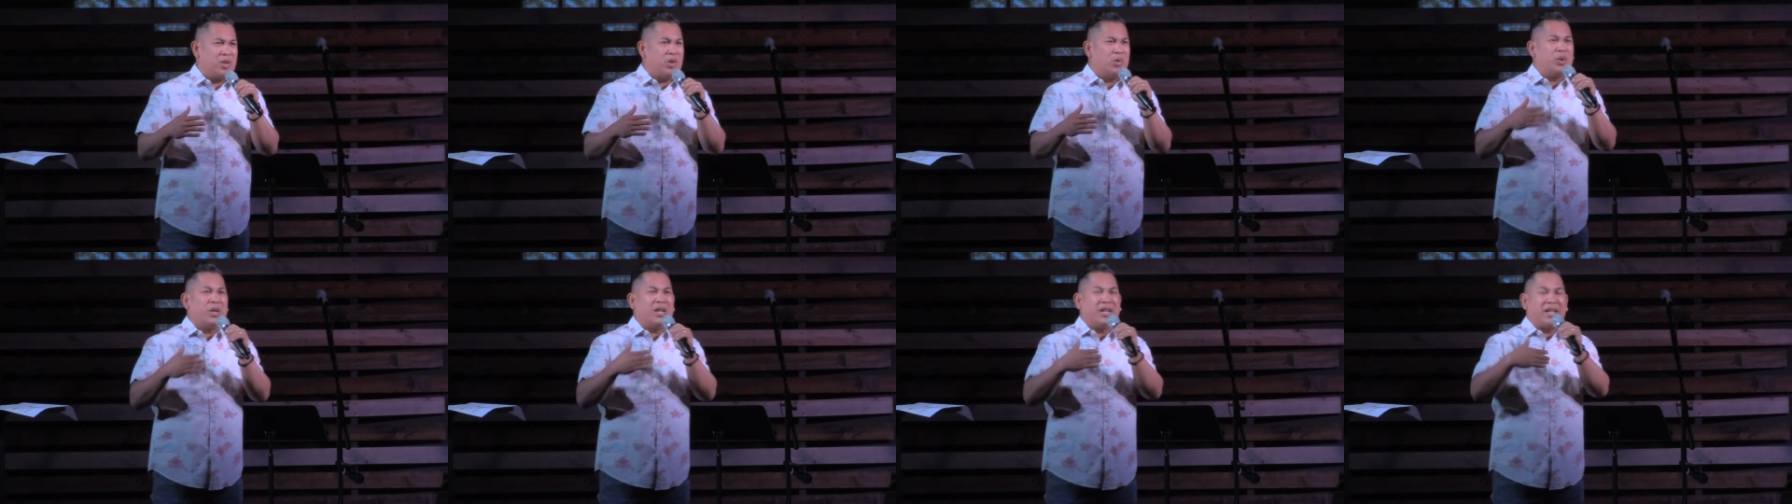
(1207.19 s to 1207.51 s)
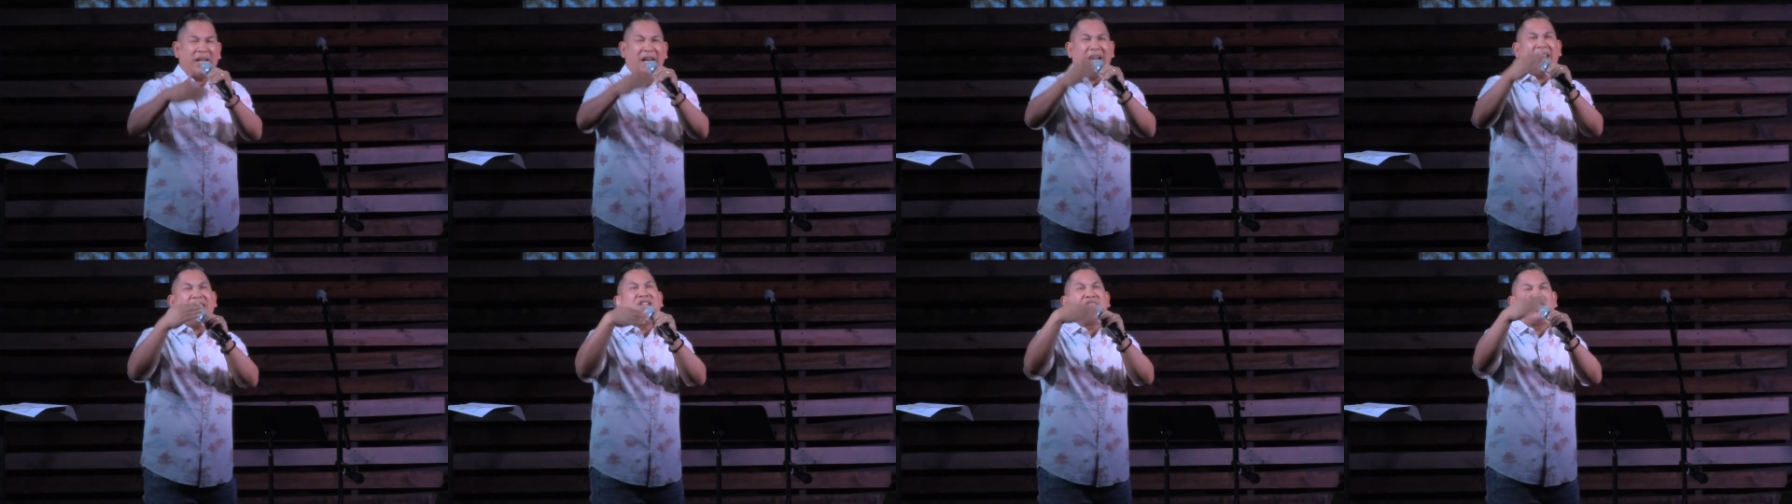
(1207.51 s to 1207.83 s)
You
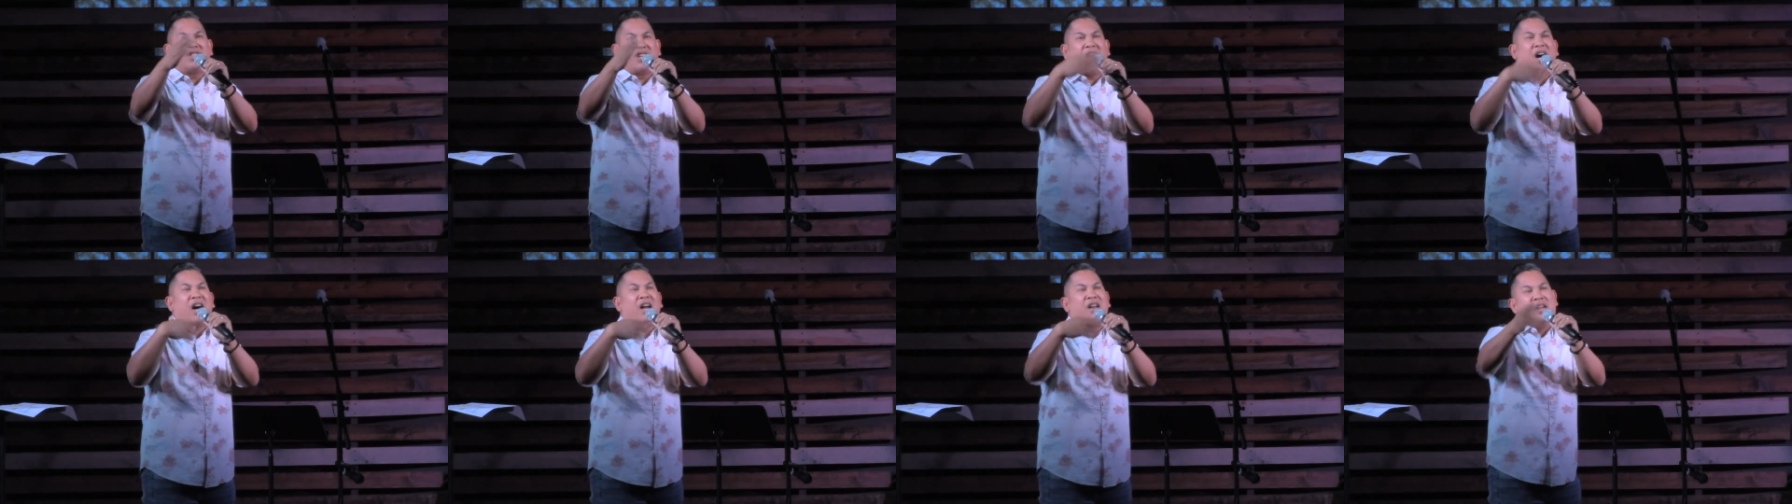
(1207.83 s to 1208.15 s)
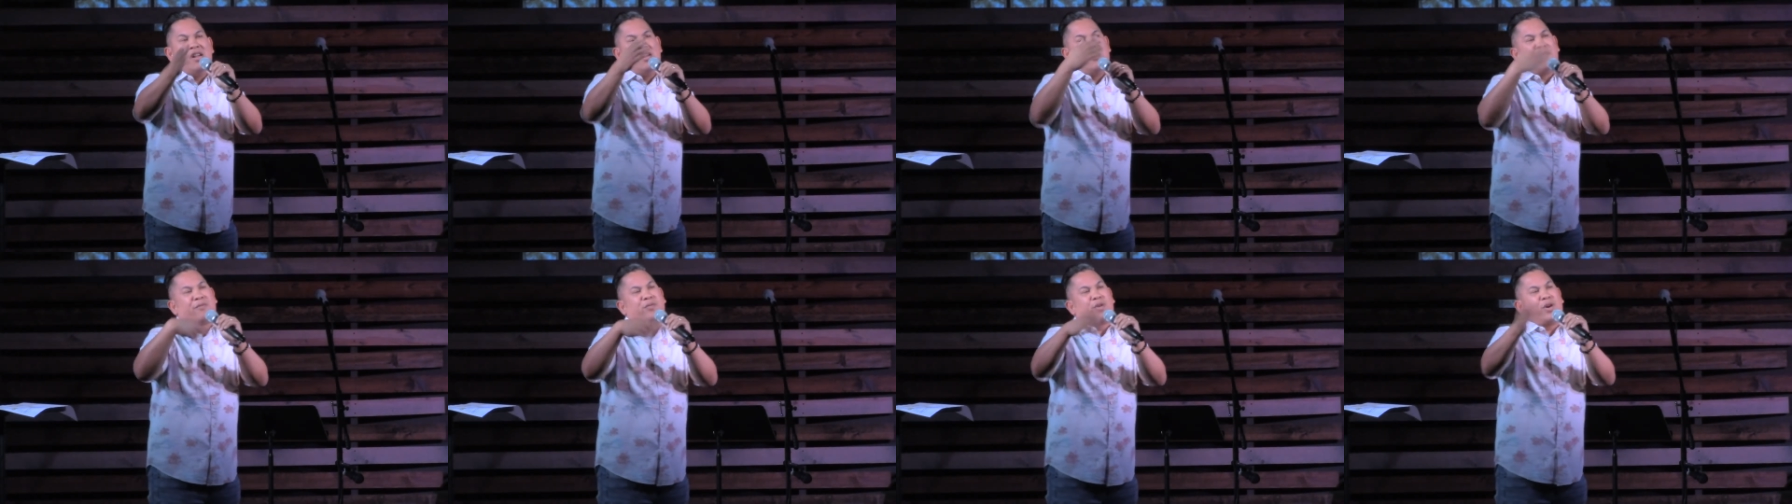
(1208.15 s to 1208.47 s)
engage God
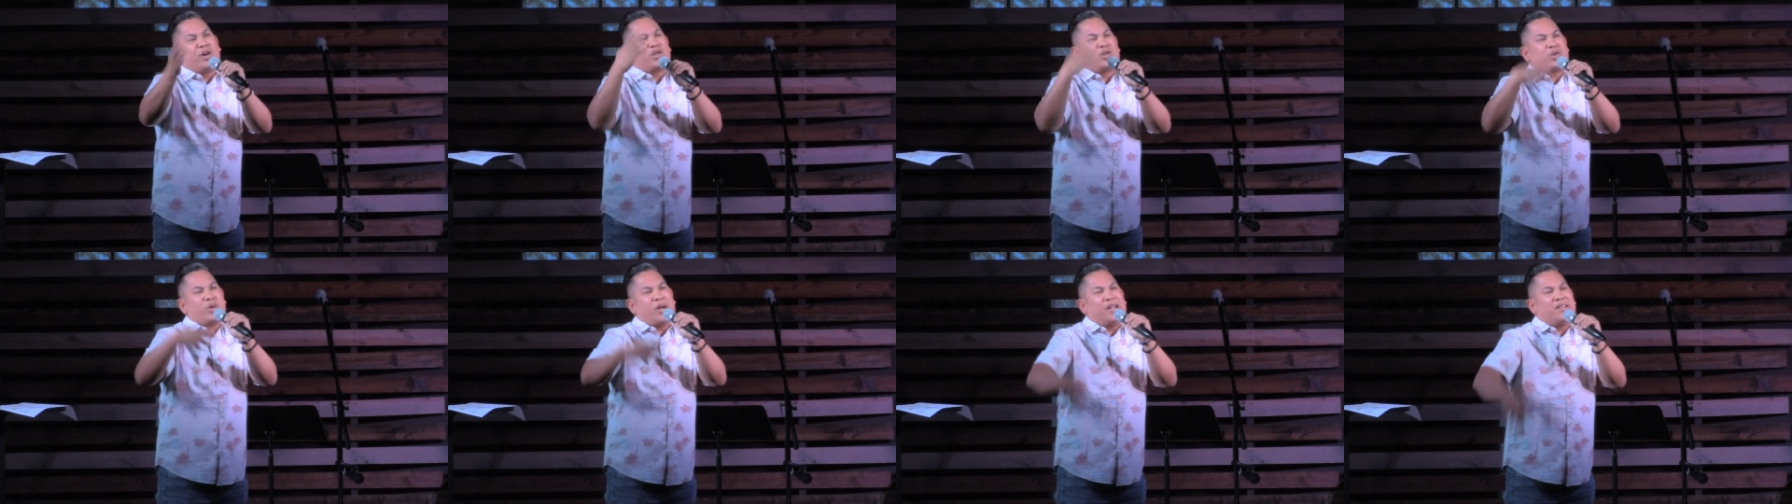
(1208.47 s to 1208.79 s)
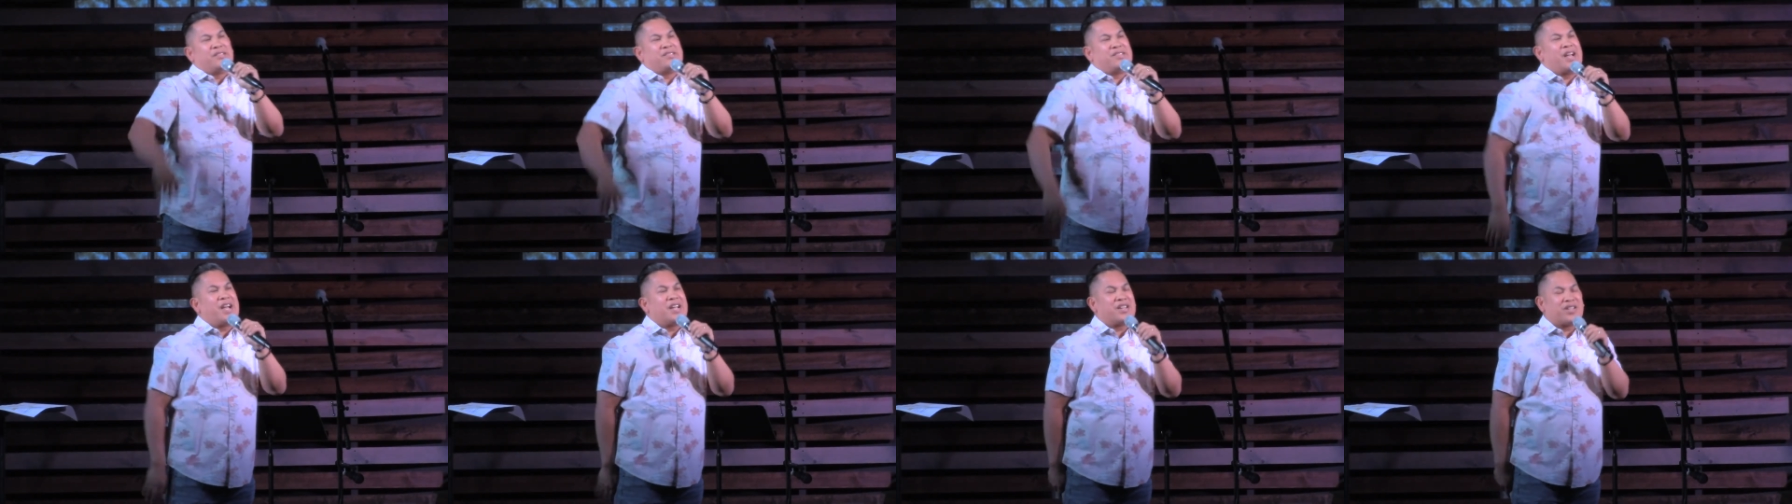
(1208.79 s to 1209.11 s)
for a
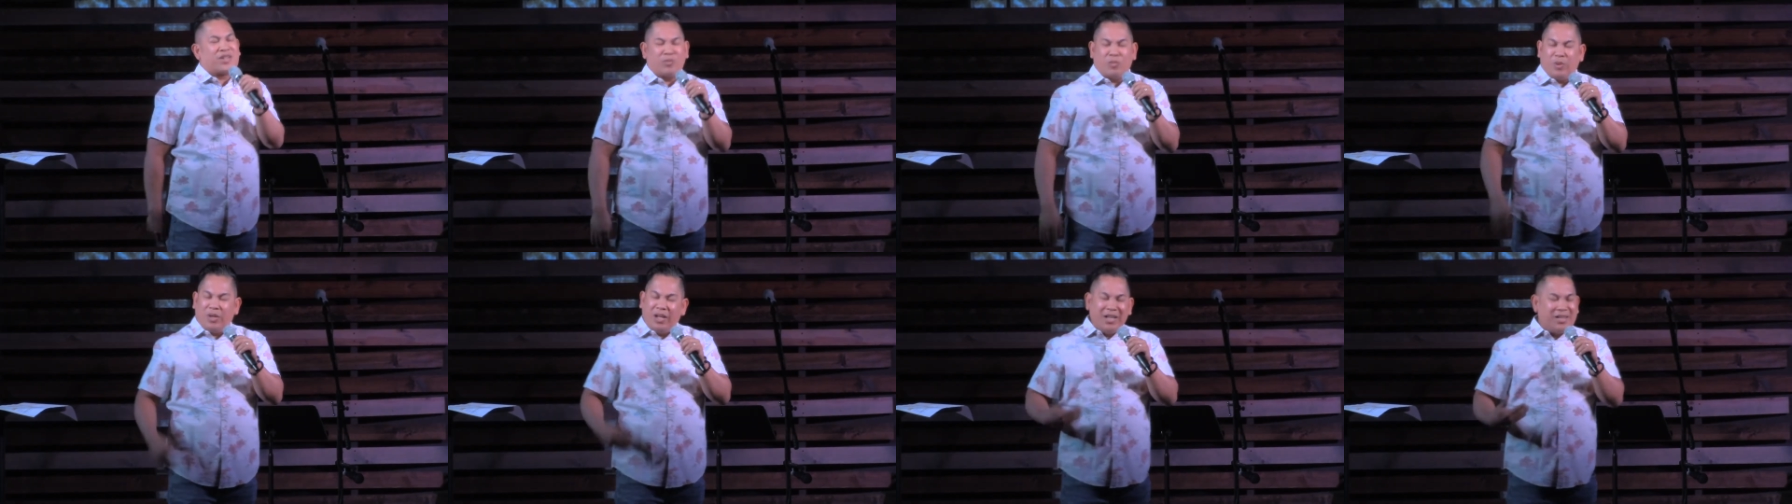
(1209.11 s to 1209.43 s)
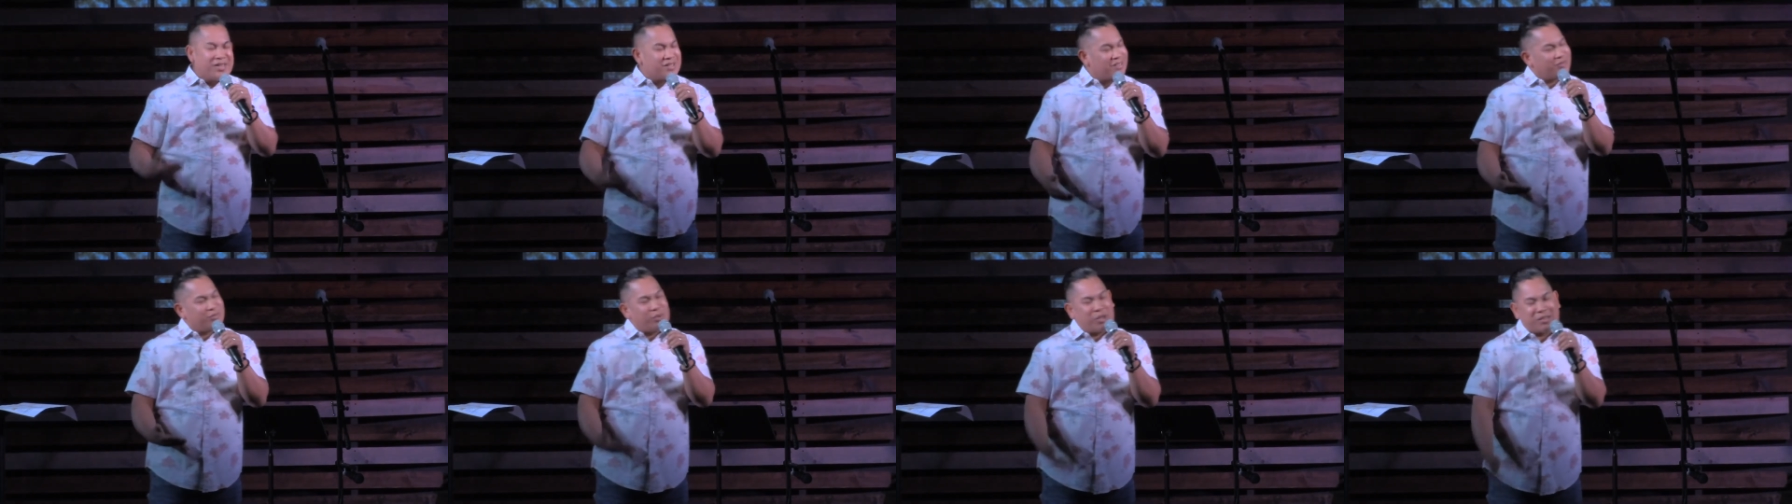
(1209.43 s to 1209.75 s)
transaction. He
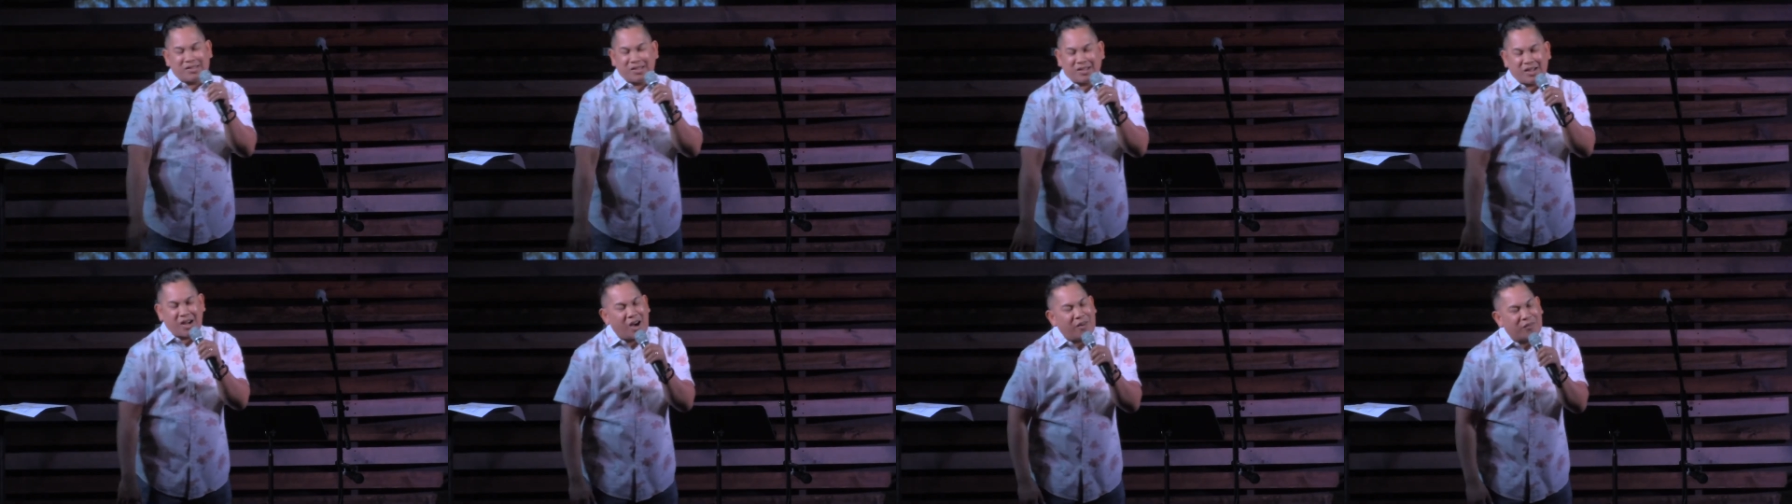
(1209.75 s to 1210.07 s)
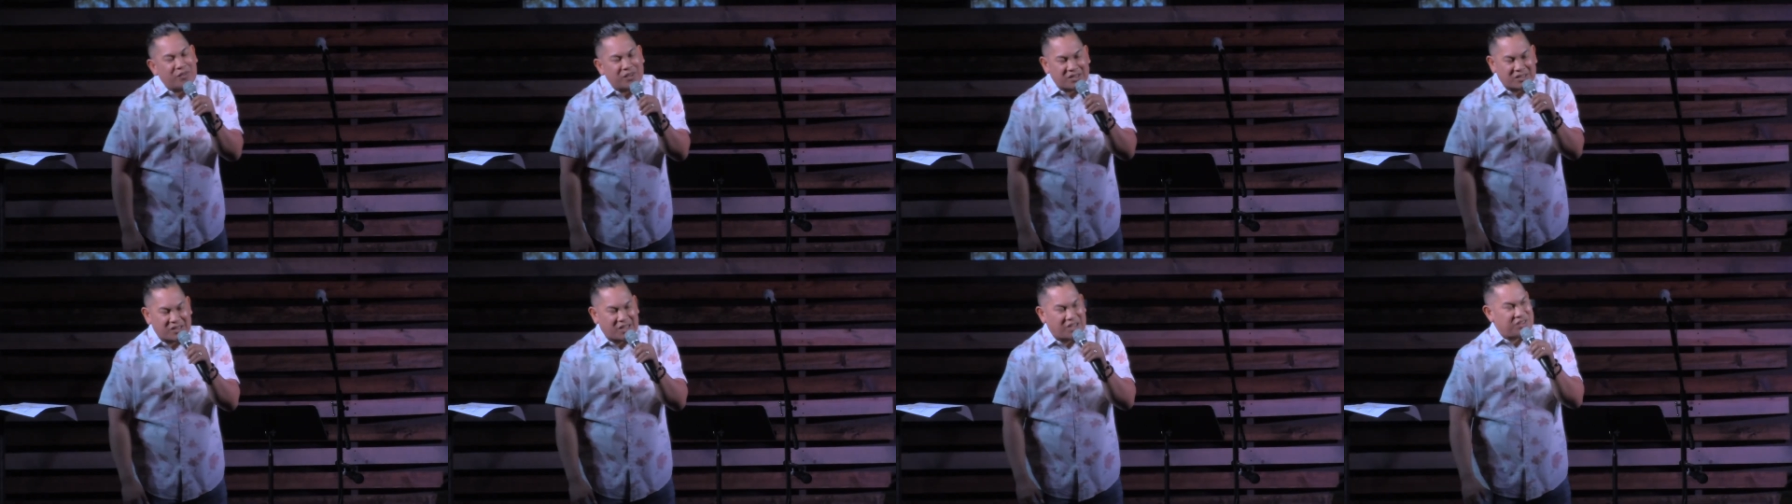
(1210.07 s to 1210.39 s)
just wants a
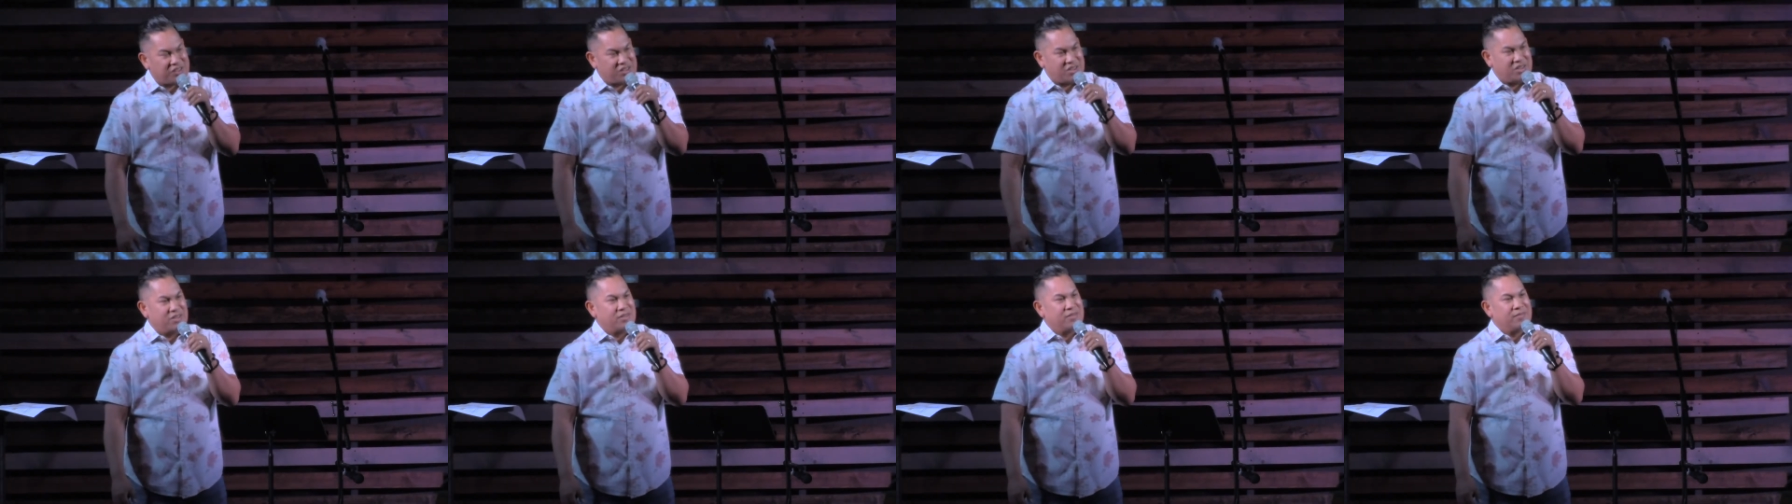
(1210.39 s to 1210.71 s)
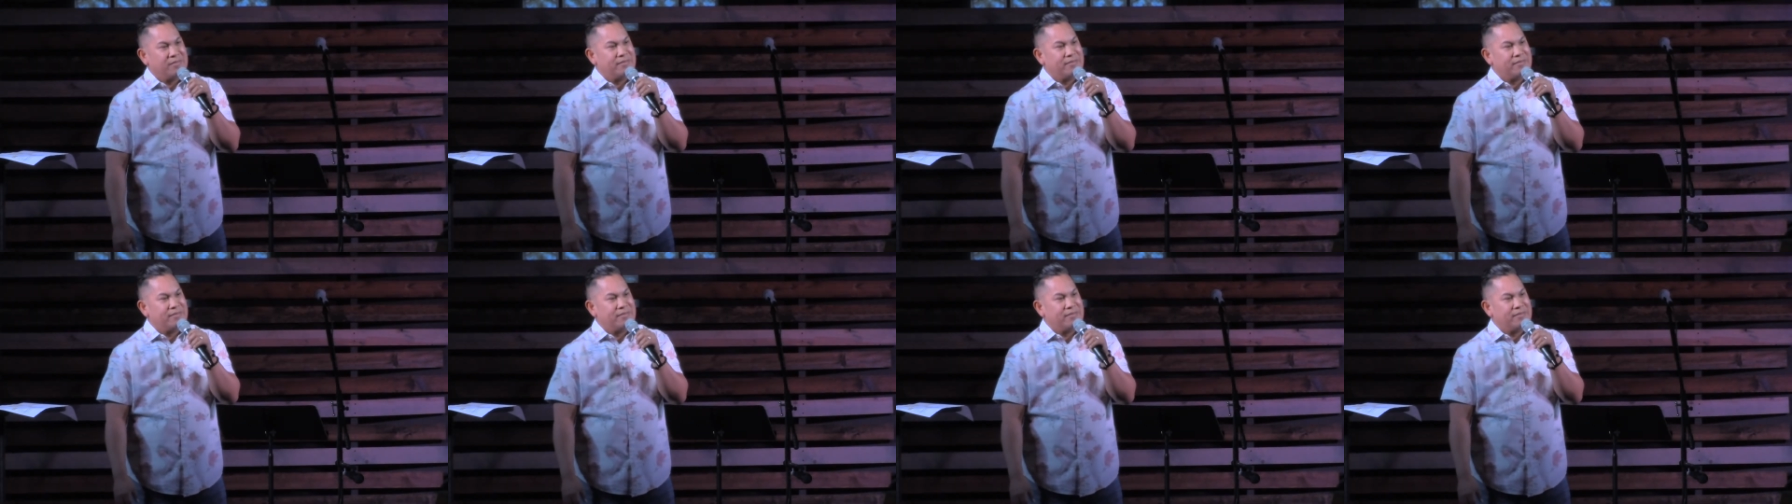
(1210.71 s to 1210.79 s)
conversation.